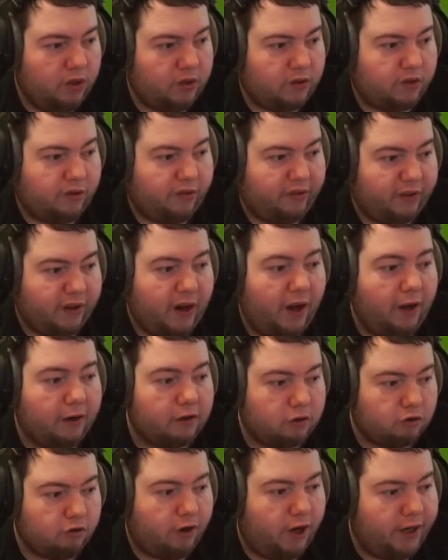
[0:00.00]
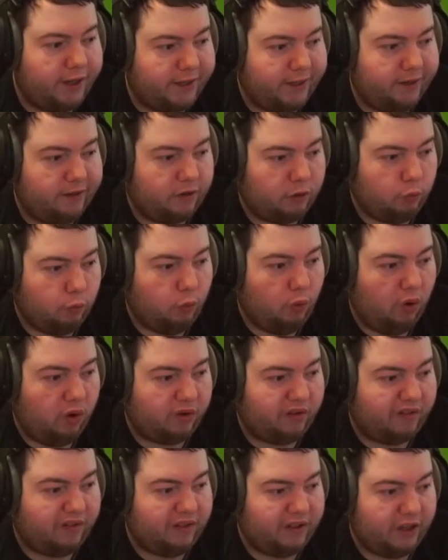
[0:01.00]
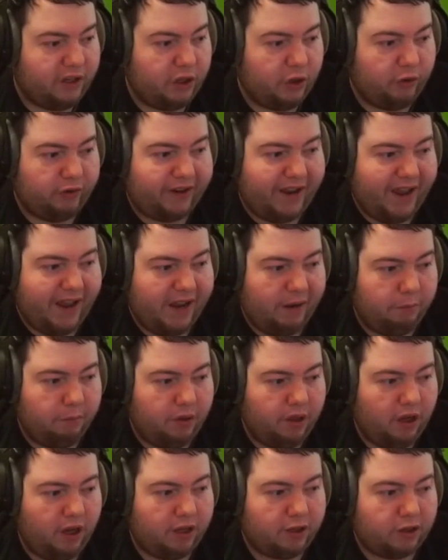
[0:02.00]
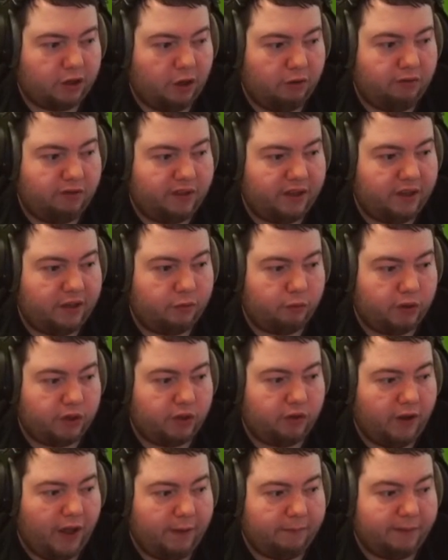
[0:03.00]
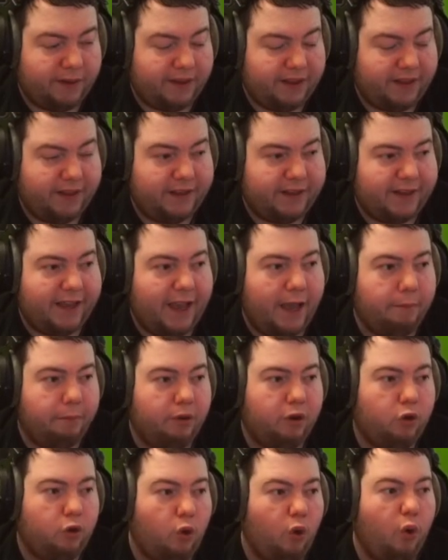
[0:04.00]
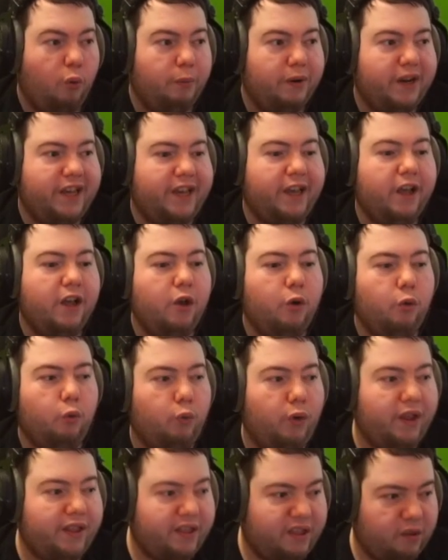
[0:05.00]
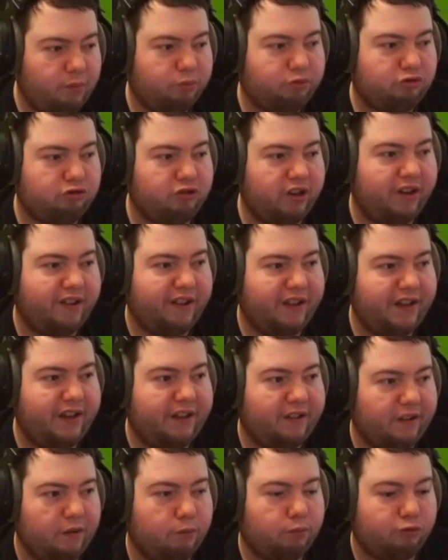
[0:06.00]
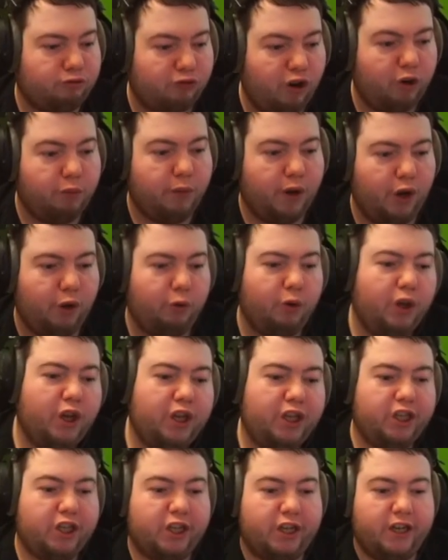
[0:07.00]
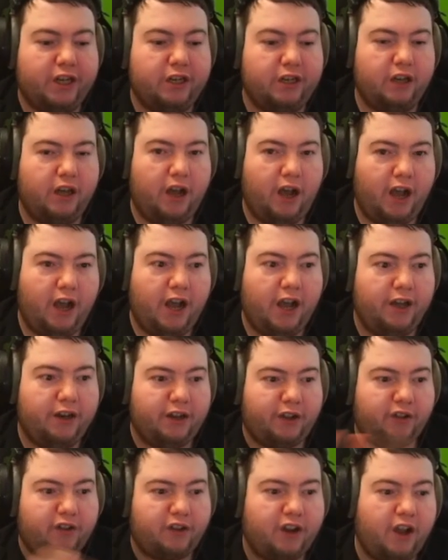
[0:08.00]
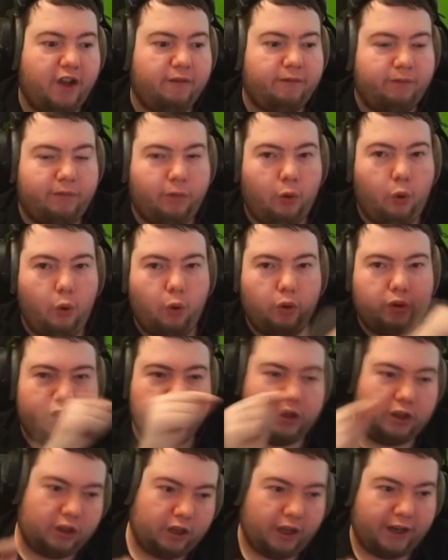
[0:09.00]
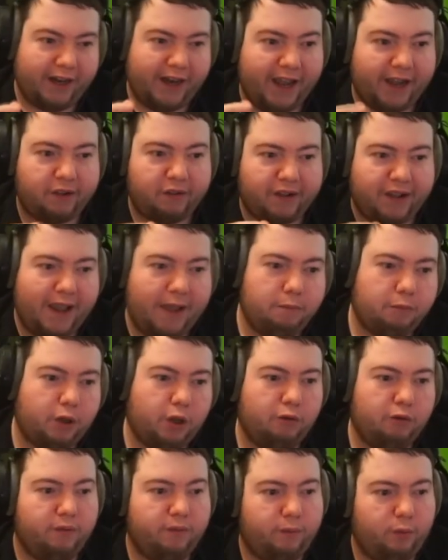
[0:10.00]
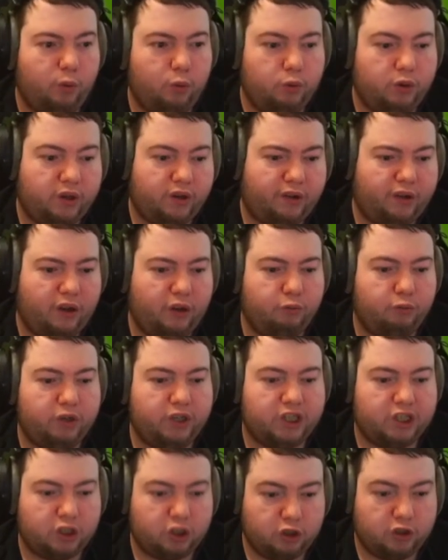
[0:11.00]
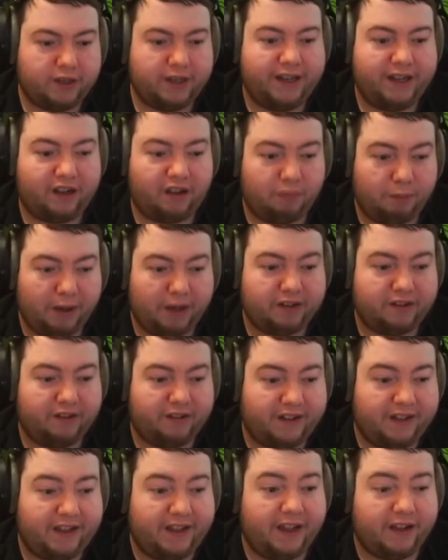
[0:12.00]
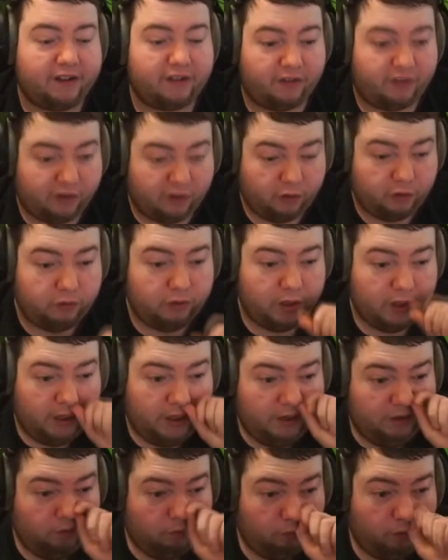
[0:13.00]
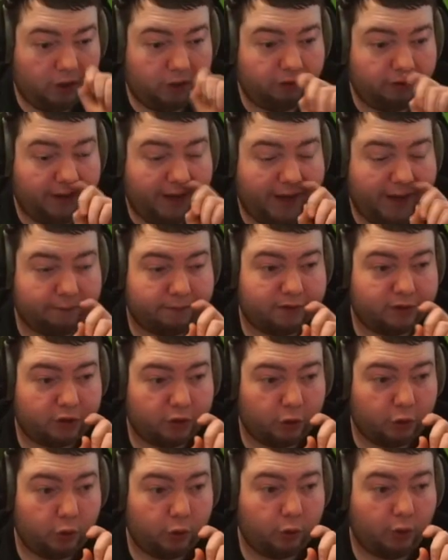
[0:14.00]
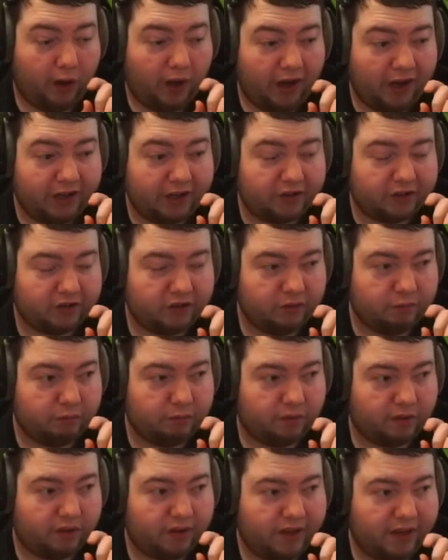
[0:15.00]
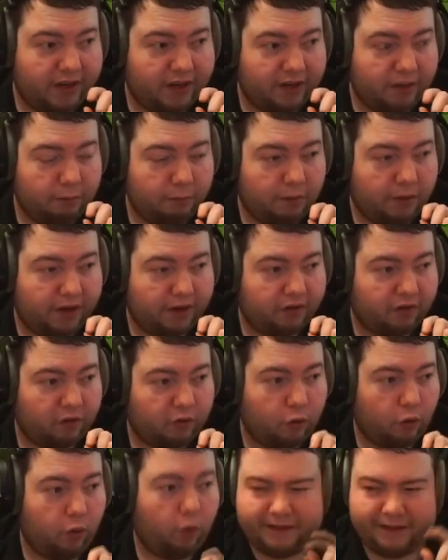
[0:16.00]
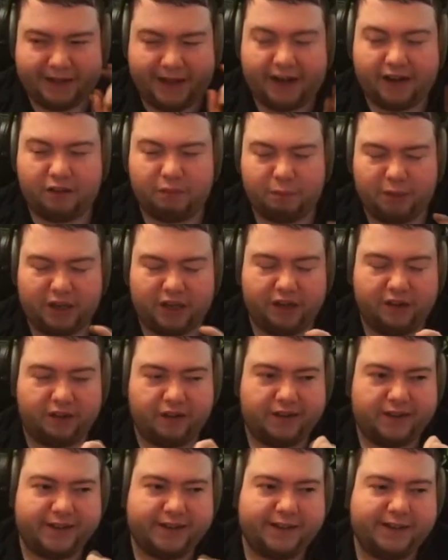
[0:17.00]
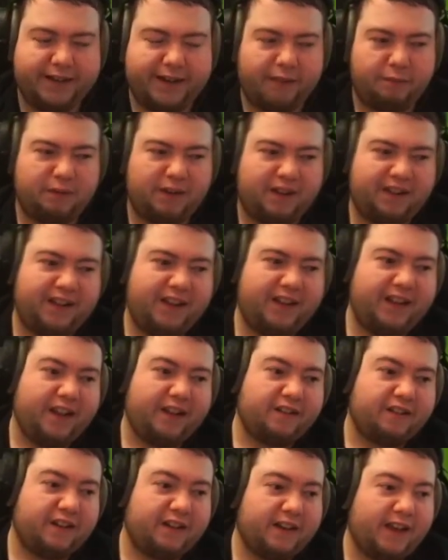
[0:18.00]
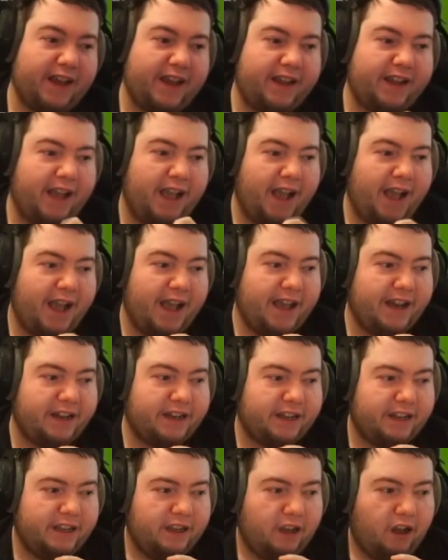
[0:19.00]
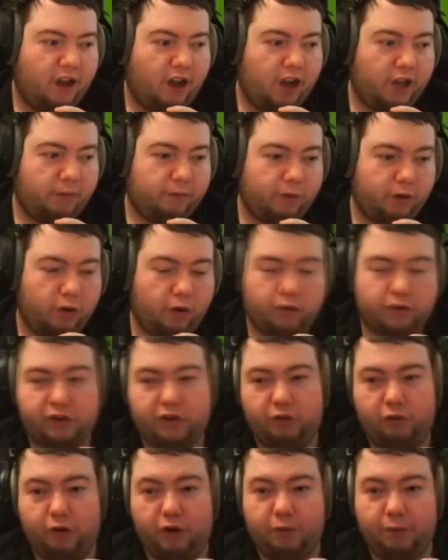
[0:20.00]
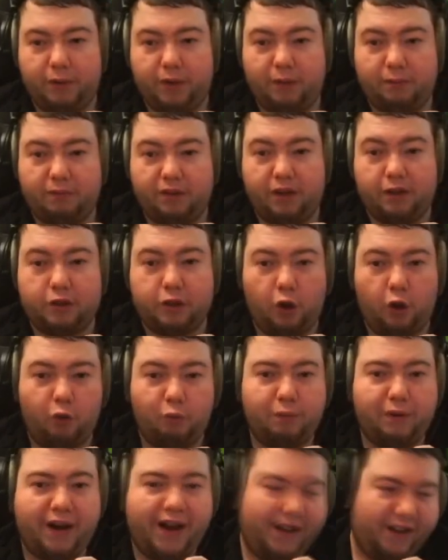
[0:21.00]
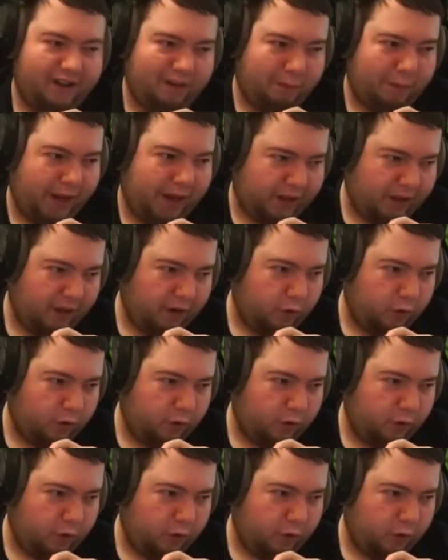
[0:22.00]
to start grinding towards the new game. I don't think we do have anything yet, but normally with the preseason promo, you can earn stuff for the next game going forward. So we should expect to see that soon. Why do I have two items in my store? That is because I did an SBC yesterday and I forgot to open up the gold players pack that I